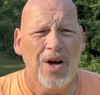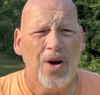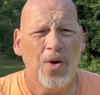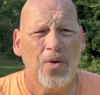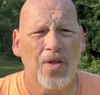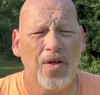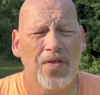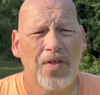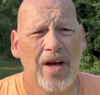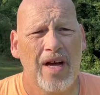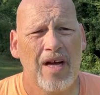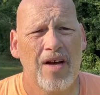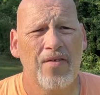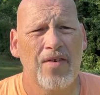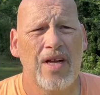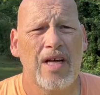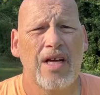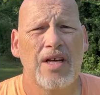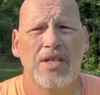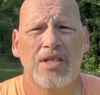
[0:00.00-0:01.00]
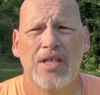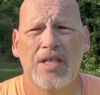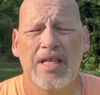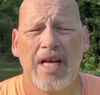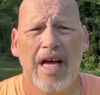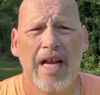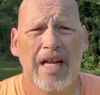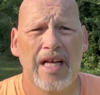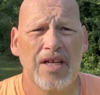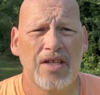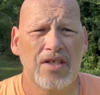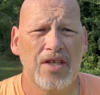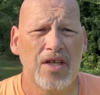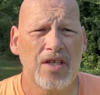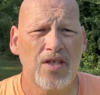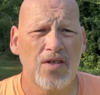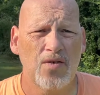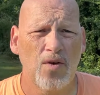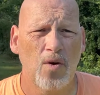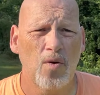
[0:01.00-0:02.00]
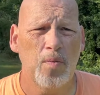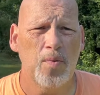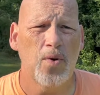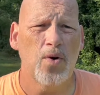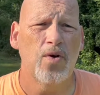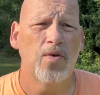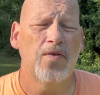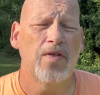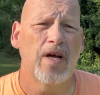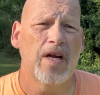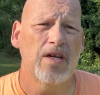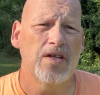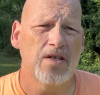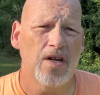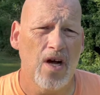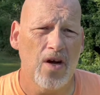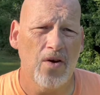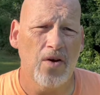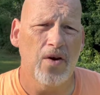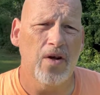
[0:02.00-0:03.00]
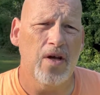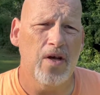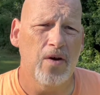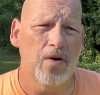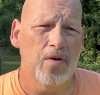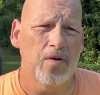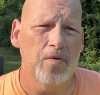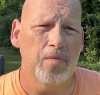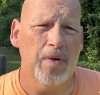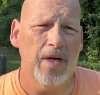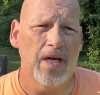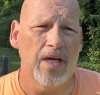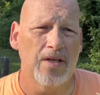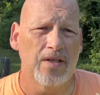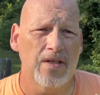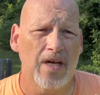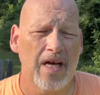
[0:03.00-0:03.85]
The thing of it is this foolproof that it's not going to kill the bees?